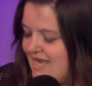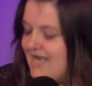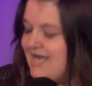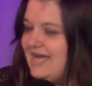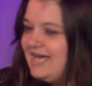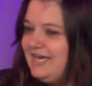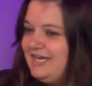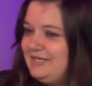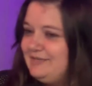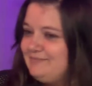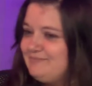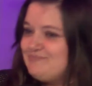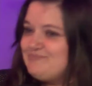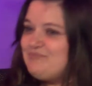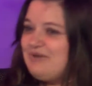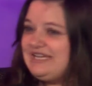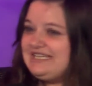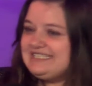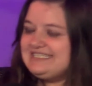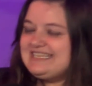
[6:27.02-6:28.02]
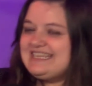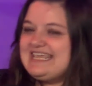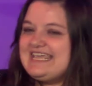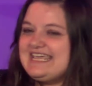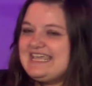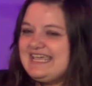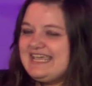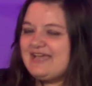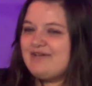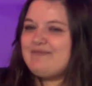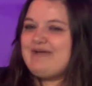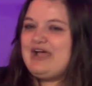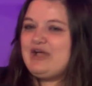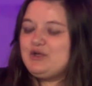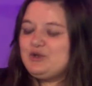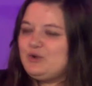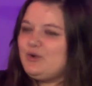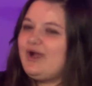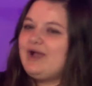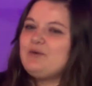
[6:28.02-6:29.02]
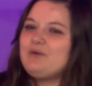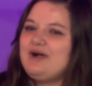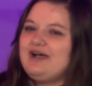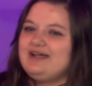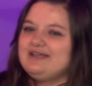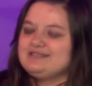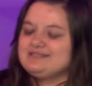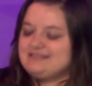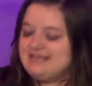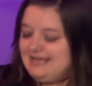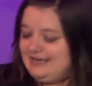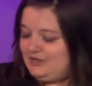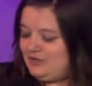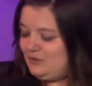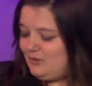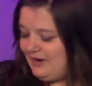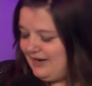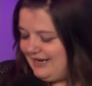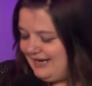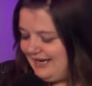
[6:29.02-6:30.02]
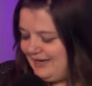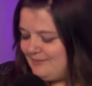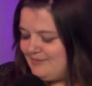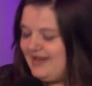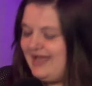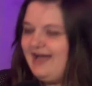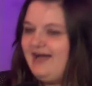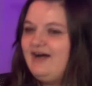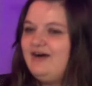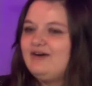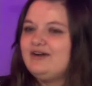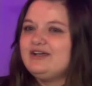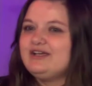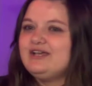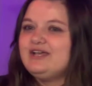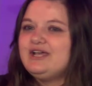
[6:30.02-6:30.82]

But thinking about who I was and who I am now,